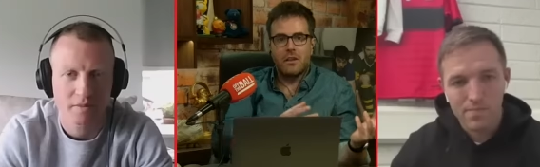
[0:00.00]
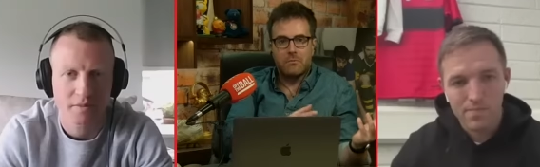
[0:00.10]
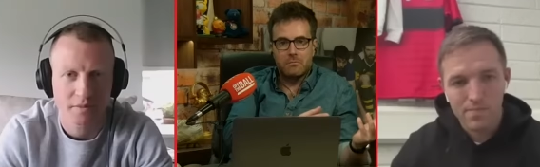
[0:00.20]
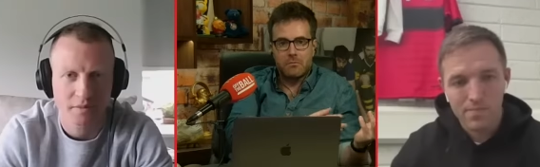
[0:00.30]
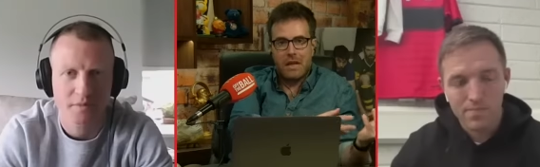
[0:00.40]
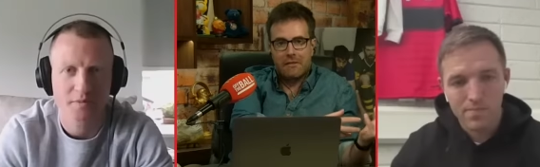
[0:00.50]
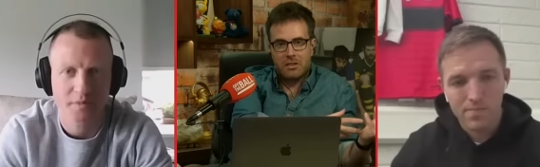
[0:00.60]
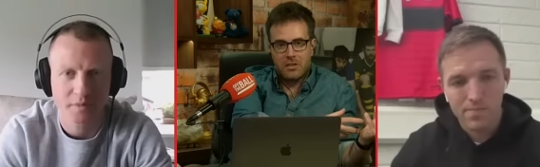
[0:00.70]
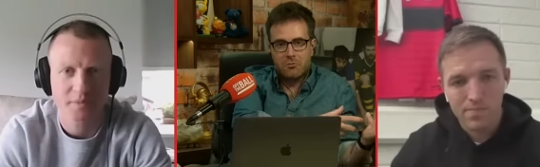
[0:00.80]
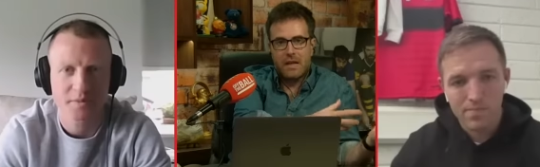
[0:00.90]
Speaker 1: not having
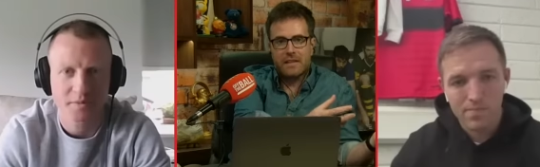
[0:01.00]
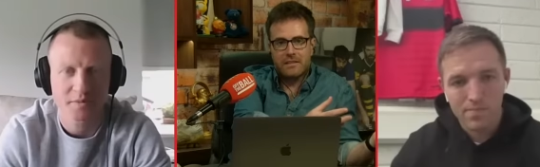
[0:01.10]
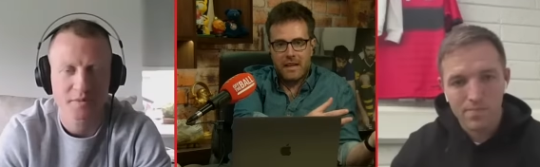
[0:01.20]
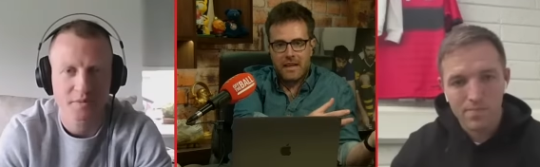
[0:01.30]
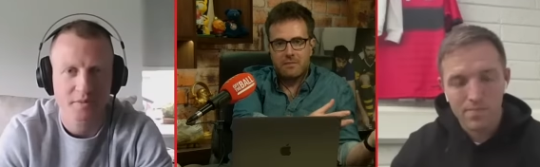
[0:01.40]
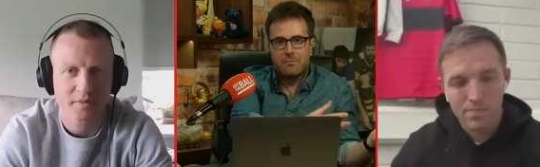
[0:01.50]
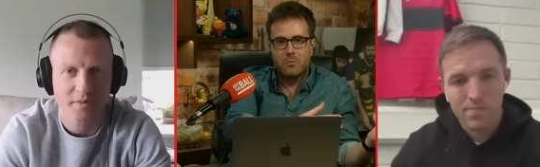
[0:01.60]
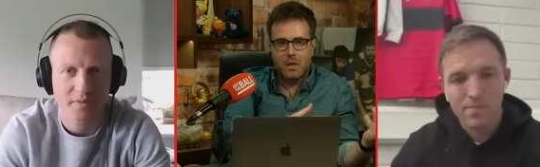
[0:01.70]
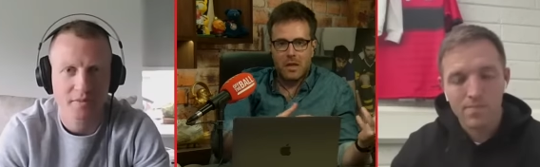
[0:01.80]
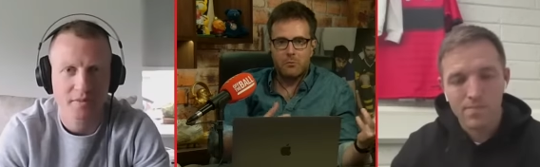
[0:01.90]
his greatest game,
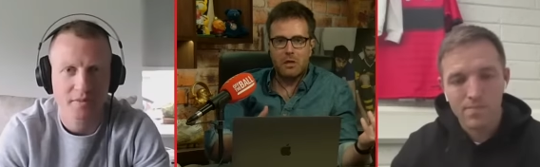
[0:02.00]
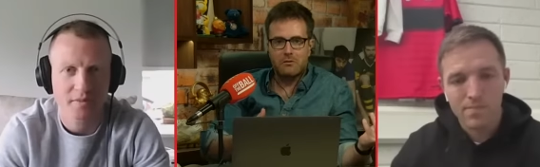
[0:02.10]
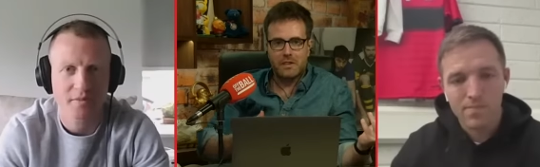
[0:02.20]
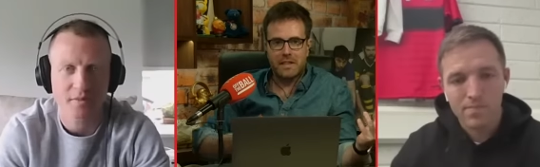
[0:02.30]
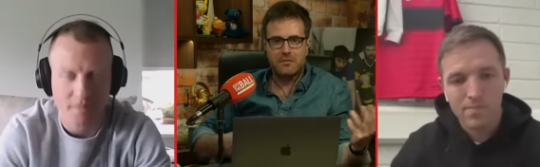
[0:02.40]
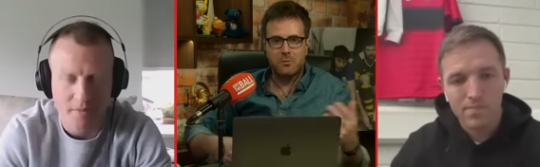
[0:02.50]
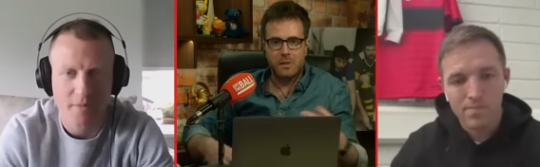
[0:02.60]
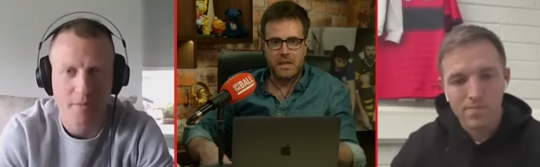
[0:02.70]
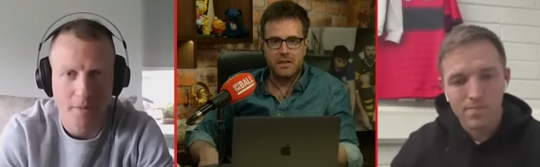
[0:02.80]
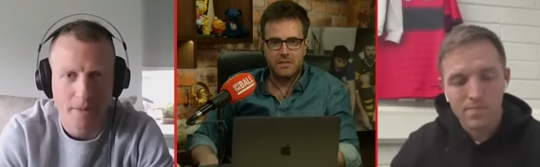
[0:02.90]
well, I'm around for the next
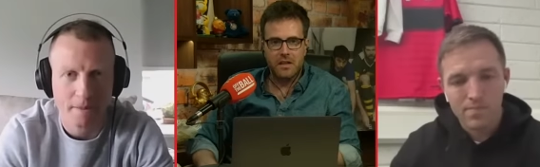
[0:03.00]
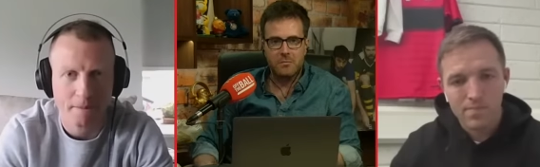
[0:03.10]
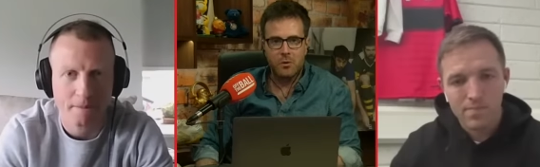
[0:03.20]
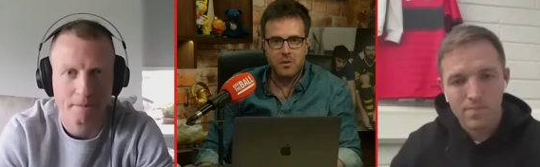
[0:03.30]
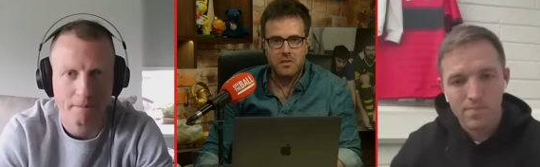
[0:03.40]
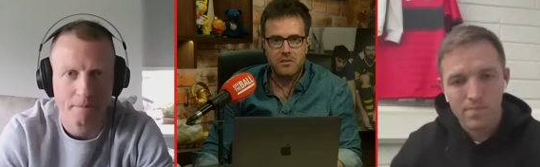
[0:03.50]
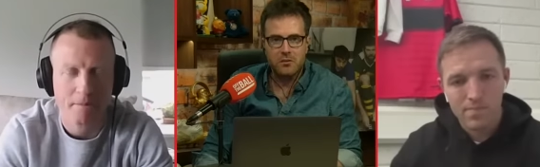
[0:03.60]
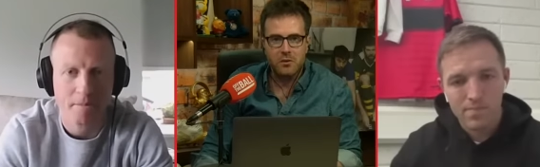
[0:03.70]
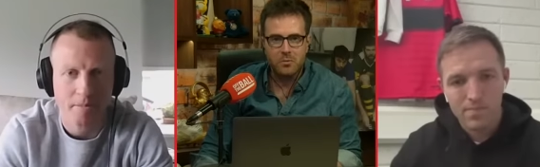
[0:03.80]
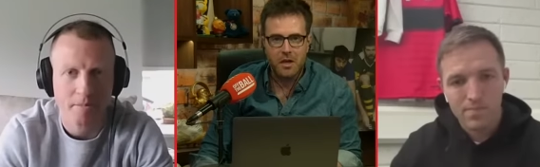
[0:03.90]
couple of years and I more than
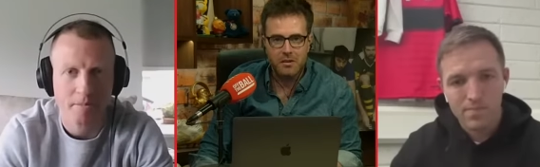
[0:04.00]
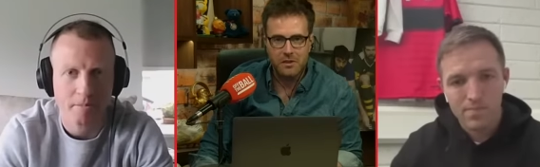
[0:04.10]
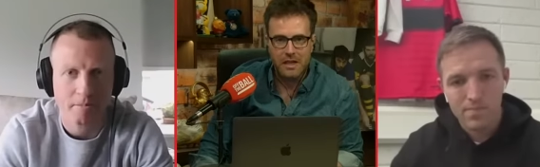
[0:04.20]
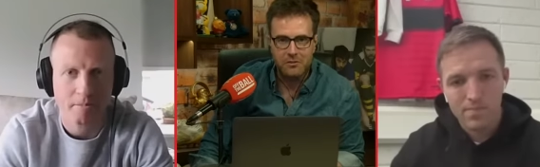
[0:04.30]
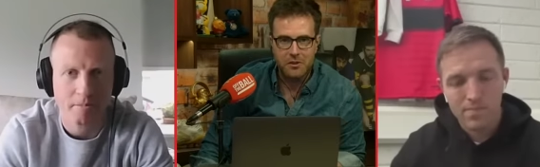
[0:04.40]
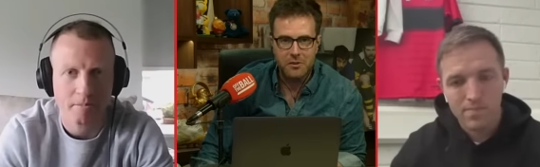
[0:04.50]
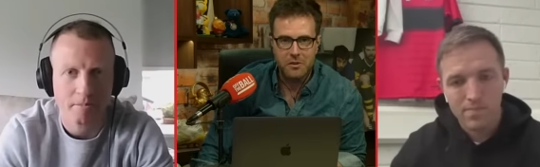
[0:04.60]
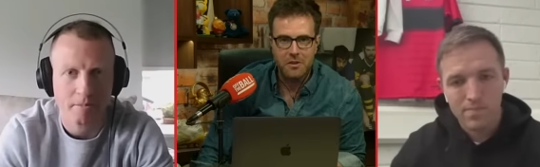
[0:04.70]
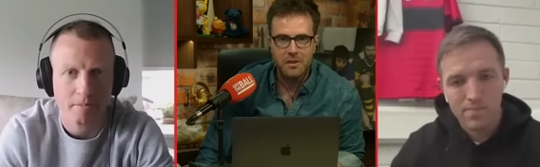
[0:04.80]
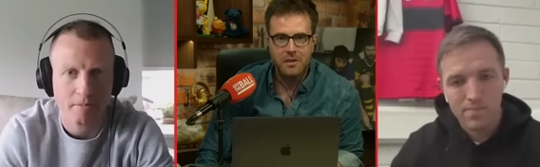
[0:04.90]
stood up kind of an
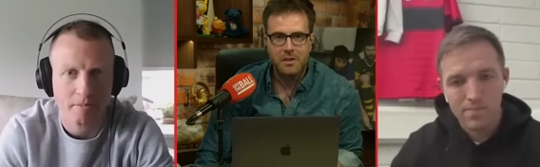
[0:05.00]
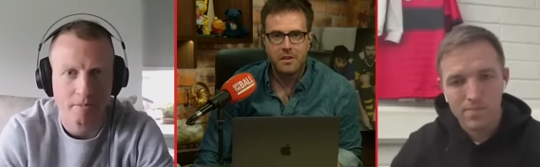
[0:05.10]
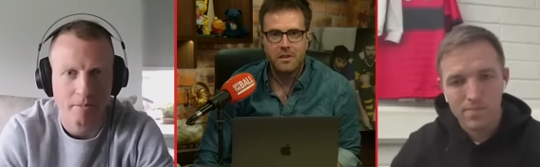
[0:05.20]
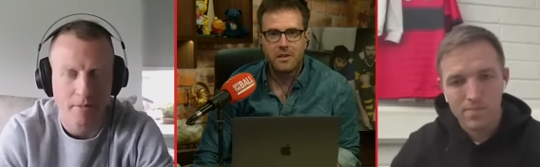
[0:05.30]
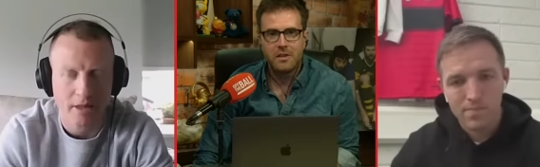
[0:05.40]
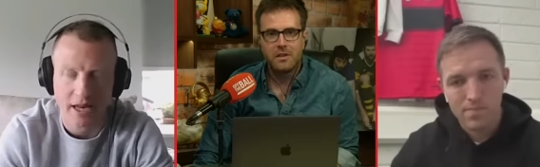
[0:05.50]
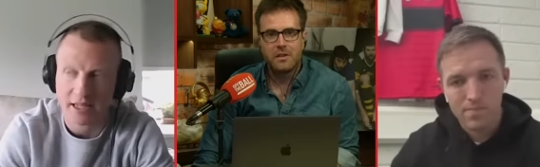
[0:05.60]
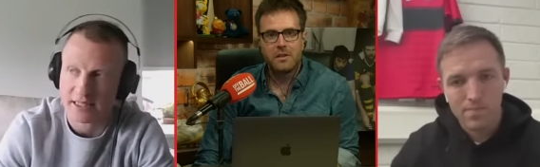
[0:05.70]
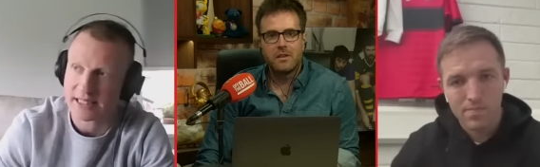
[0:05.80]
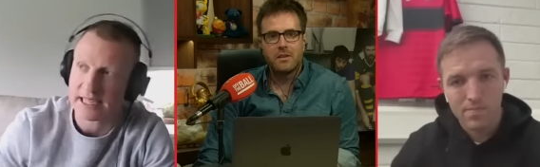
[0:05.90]
afternoon.
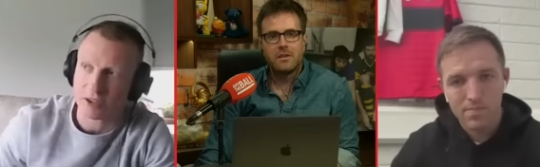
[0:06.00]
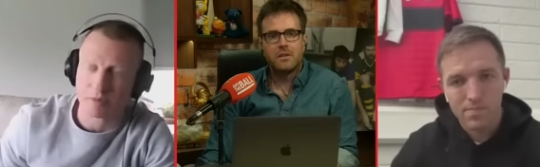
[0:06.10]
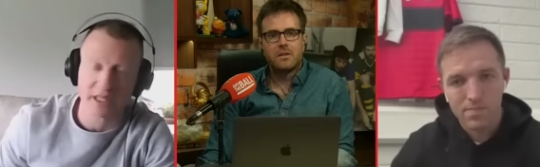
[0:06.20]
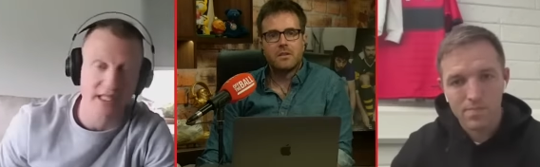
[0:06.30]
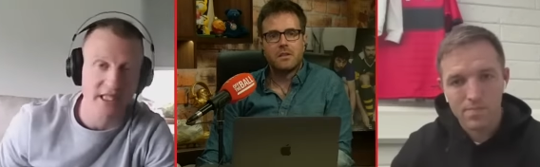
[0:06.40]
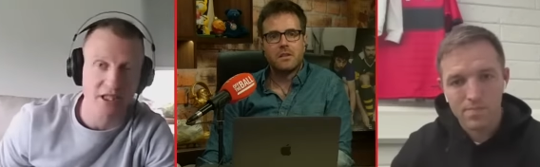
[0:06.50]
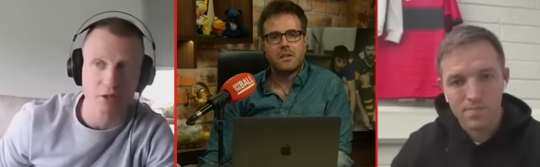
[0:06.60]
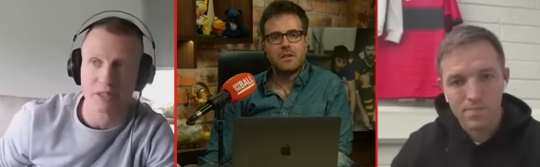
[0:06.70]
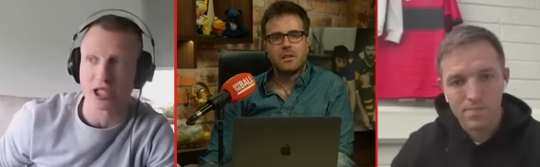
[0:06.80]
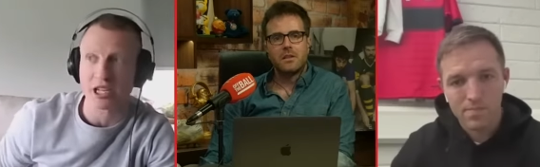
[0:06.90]
Speaker 2: Yeah, and stand up he did.
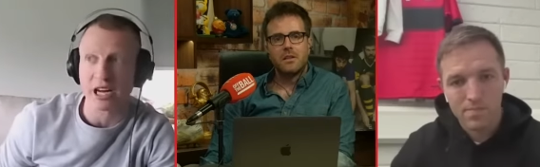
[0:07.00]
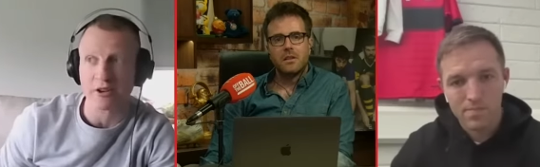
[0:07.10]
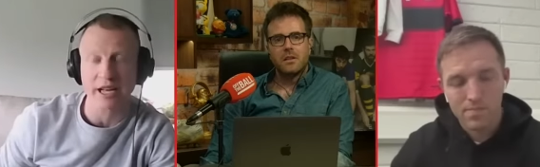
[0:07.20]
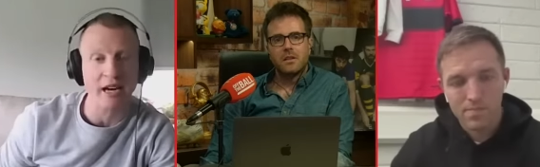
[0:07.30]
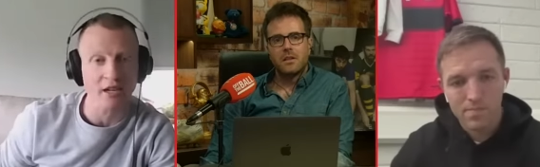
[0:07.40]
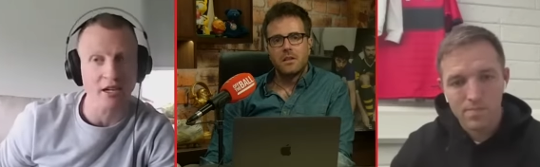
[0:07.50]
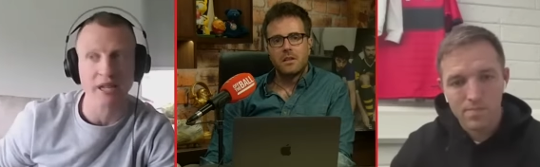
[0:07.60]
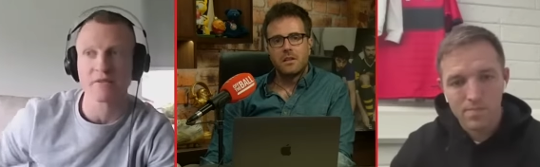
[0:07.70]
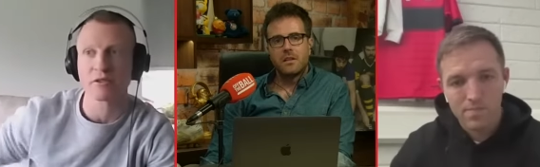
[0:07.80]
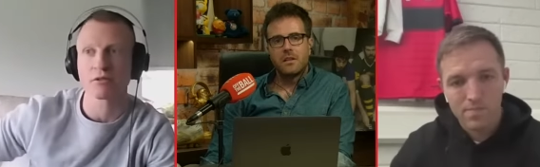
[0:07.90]
And you mentioned Conor Callan.
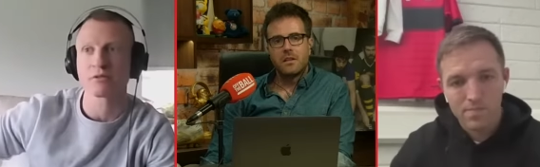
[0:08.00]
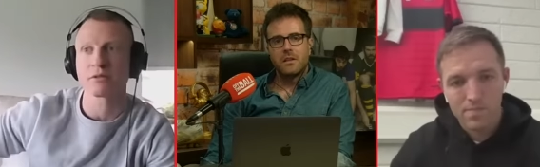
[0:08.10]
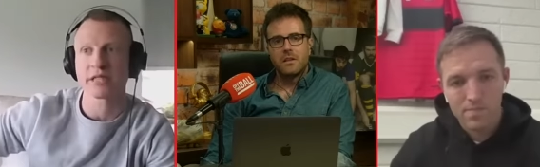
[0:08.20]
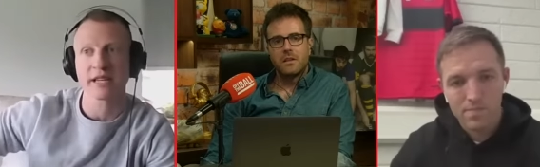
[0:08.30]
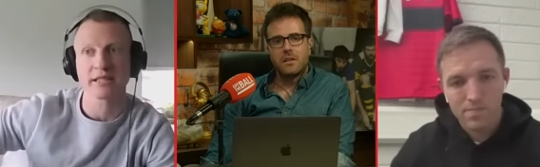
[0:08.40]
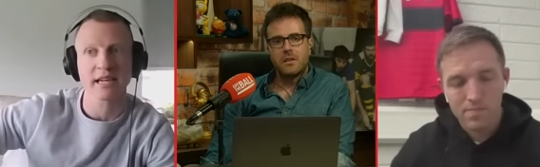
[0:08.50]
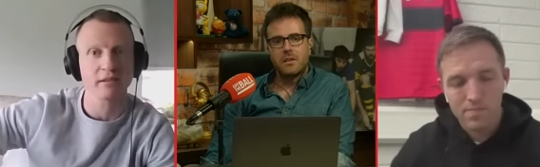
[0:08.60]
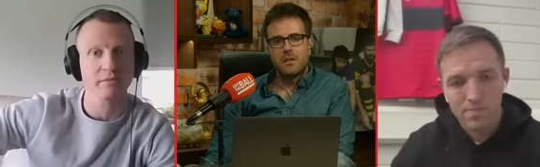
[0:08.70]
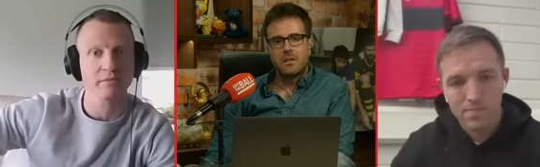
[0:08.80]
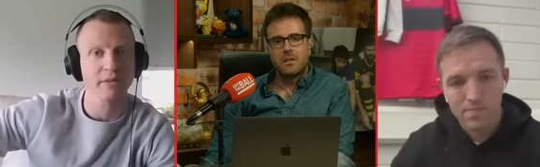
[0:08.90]
Like if you were
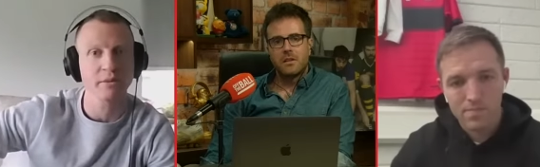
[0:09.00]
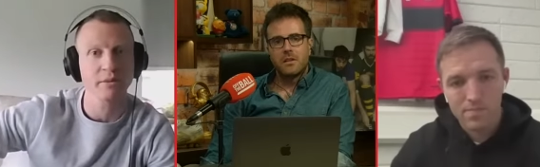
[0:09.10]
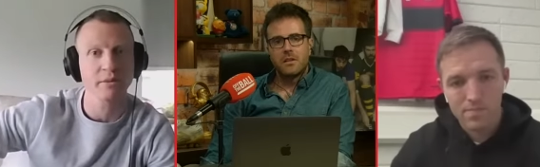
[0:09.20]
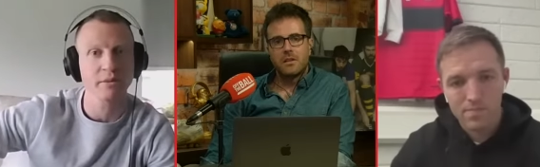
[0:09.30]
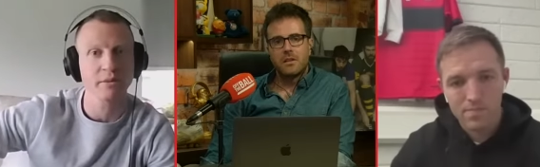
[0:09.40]
telling me